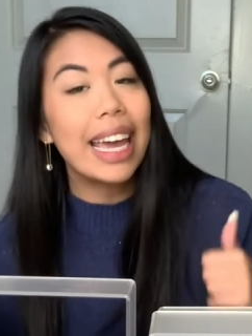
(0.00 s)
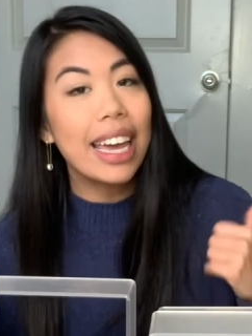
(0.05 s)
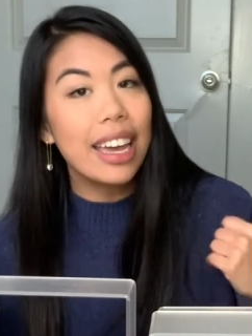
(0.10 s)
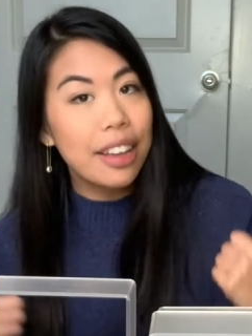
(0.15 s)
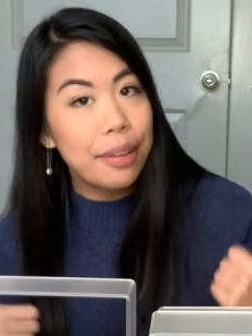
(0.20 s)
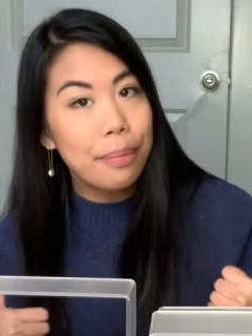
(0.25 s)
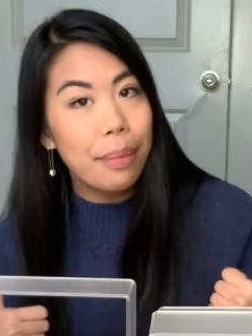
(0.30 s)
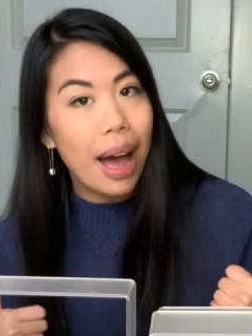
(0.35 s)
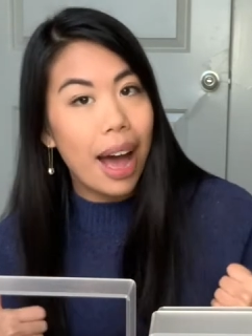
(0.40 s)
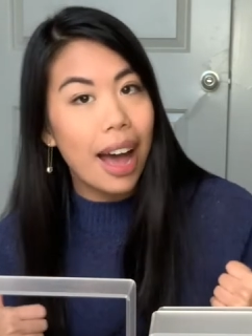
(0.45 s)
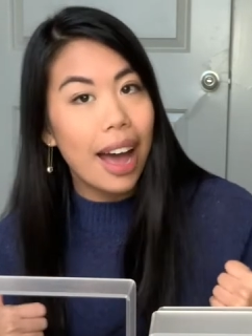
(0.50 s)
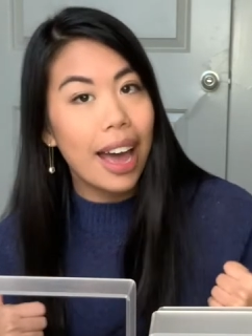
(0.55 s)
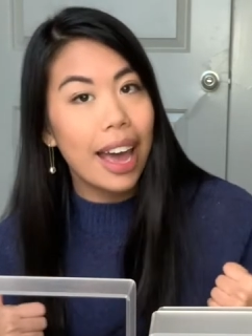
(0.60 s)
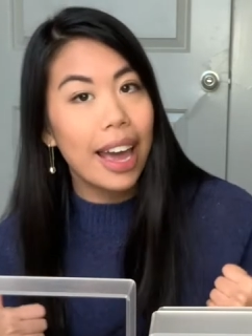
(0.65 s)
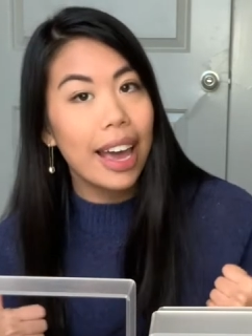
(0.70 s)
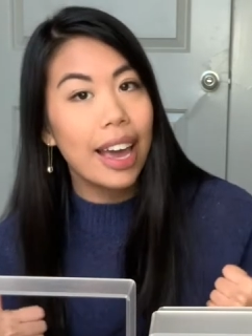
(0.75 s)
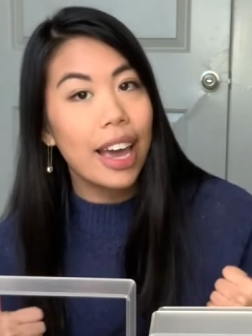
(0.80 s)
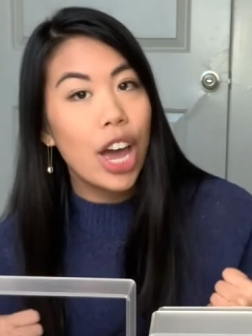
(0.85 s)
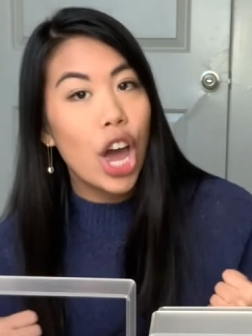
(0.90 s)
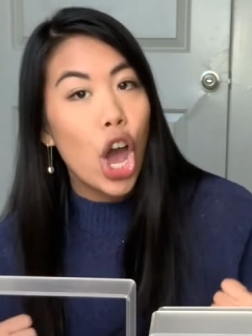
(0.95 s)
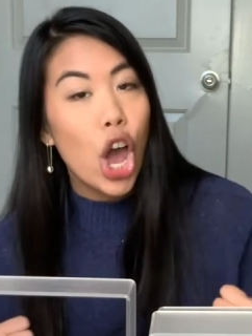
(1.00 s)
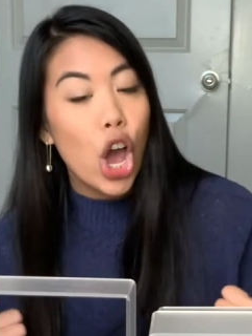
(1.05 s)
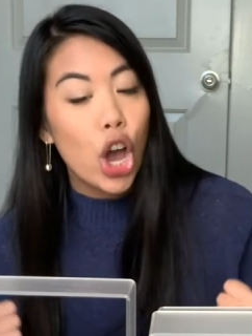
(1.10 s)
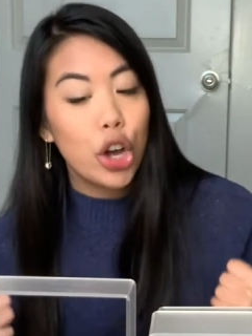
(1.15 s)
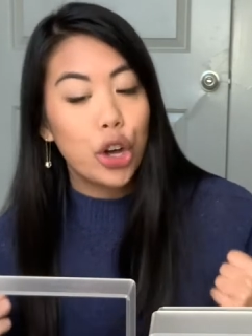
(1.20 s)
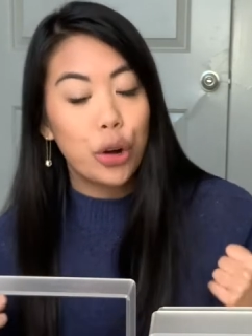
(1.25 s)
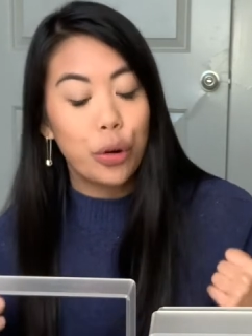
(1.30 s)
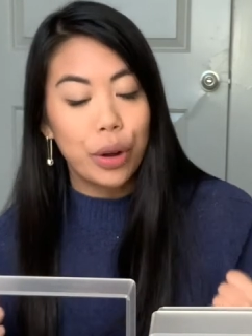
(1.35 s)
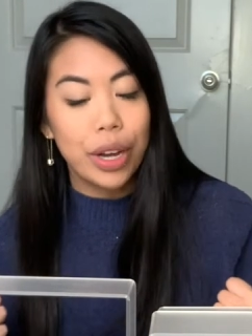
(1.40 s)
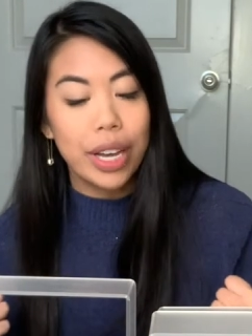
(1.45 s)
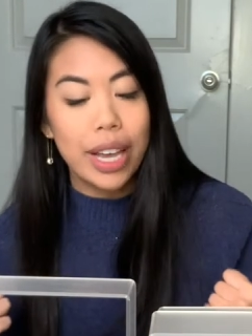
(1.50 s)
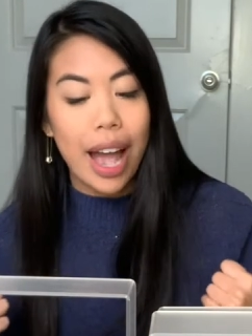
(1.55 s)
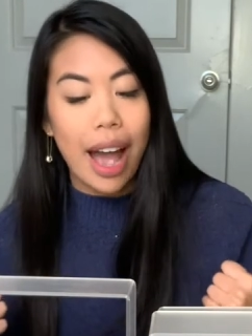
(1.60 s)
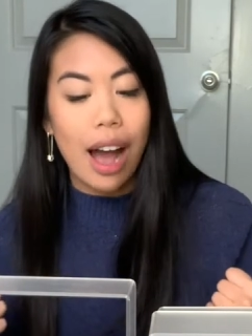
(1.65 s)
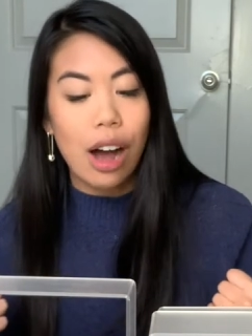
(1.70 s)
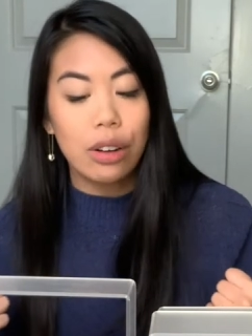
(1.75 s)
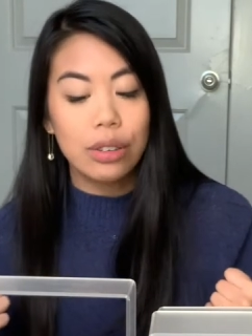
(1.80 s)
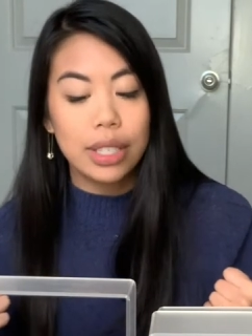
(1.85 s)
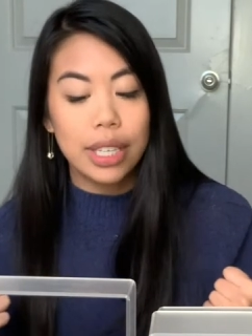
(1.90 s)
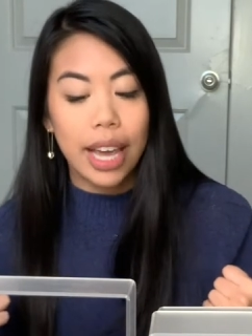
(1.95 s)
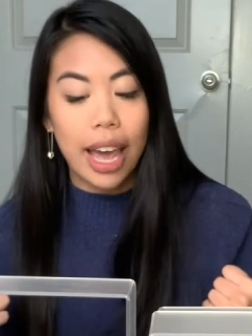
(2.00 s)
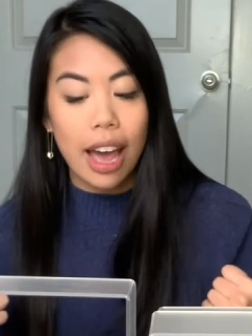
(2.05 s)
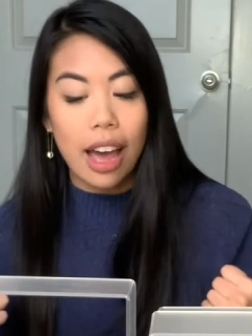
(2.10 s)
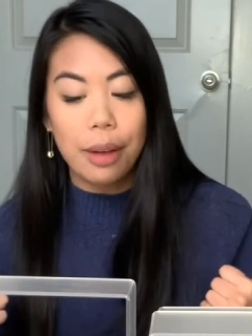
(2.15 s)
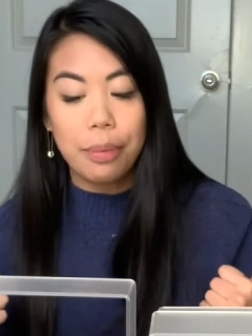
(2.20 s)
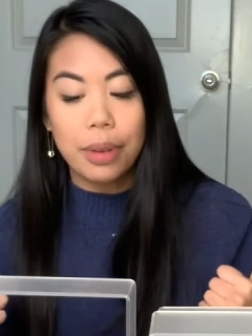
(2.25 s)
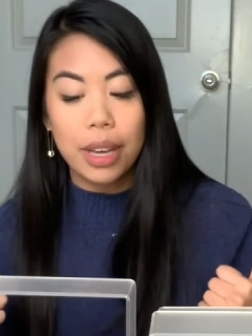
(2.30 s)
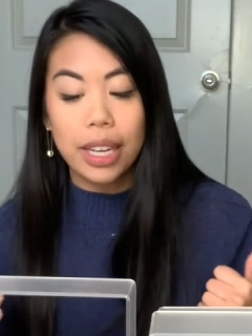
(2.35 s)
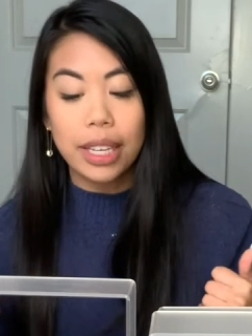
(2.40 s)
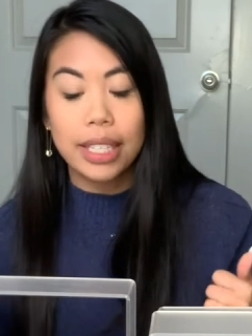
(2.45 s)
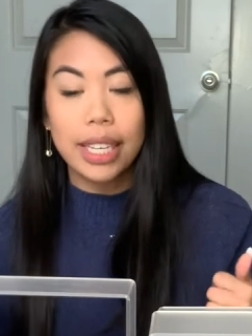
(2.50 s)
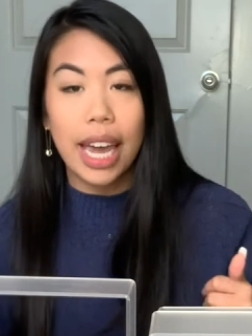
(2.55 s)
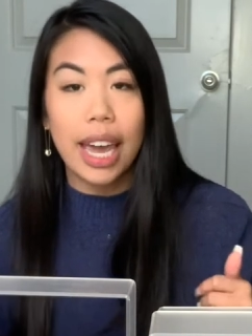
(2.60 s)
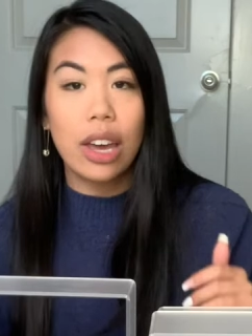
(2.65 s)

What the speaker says: in my greenhouse cabinet,